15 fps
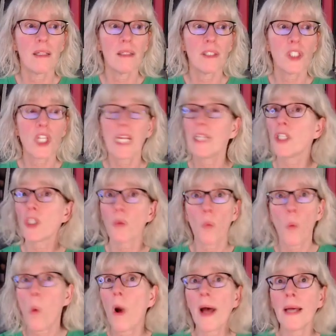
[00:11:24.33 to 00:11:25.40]
change
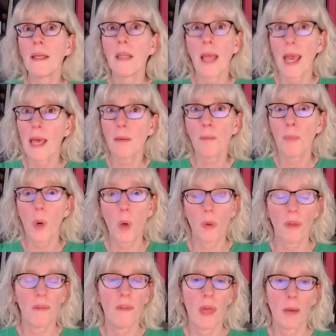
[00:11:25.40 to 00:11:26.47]
one and
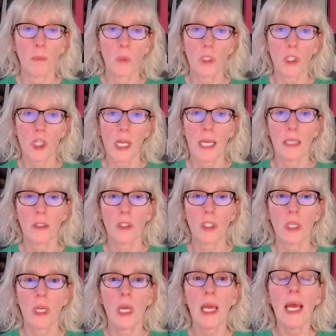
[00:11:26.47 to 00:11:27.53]
both of them will change.
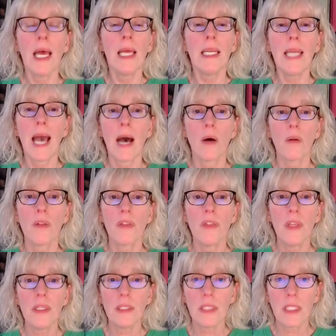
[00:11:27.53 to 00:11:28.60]
Now,
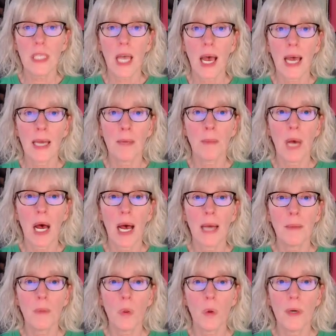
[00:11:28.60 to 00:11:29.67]
this time
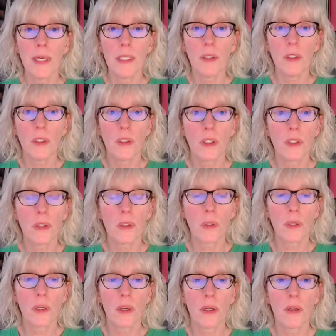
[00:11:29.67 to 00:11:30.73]
I'm going to just
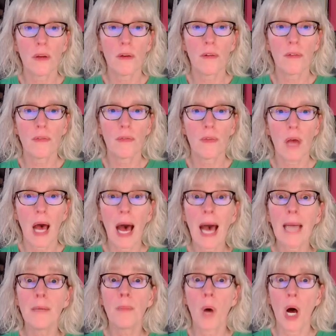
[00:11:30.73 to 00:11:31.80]
sort of
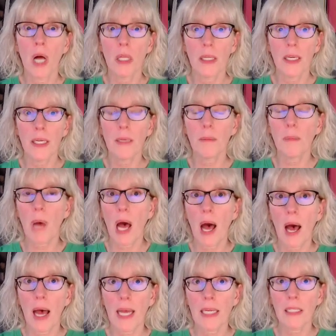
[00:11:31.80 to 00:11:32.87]
eyeball it
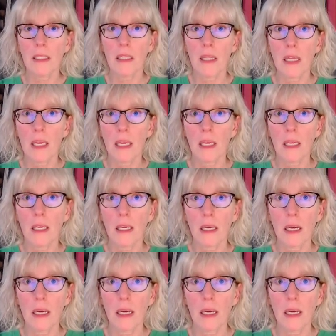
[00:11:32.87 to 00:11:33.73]
behind the